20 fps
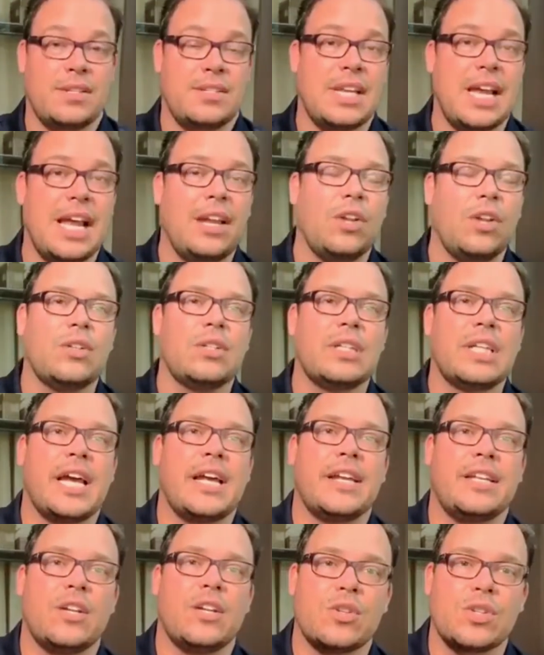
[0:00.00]
See, I learned
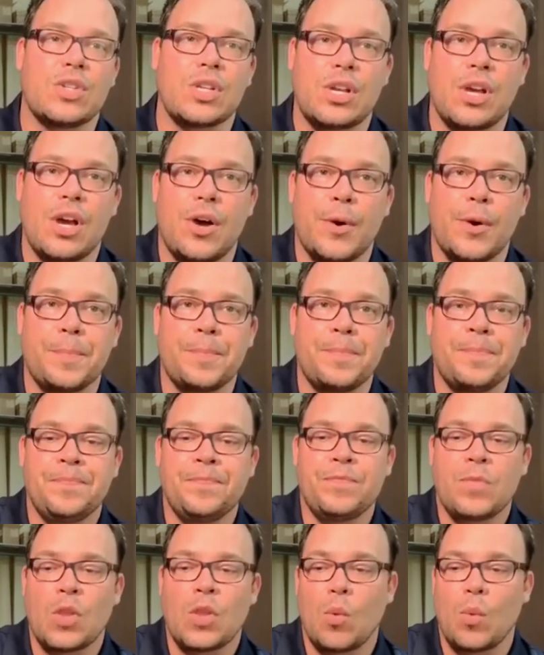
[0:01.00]
that years ago
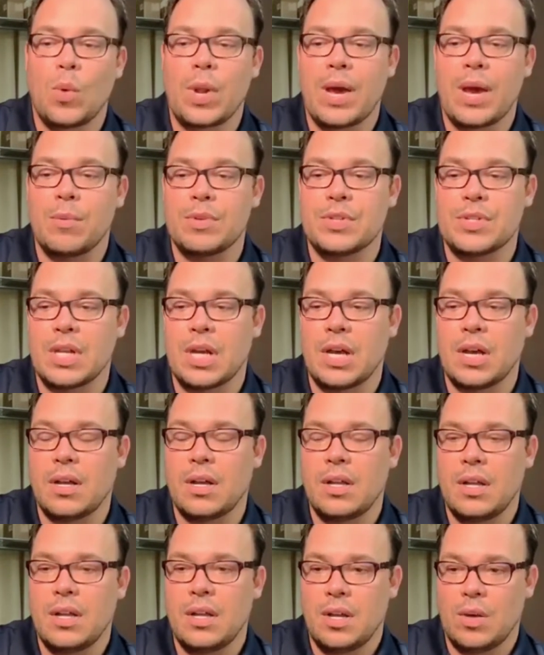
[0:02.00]
when I was uh,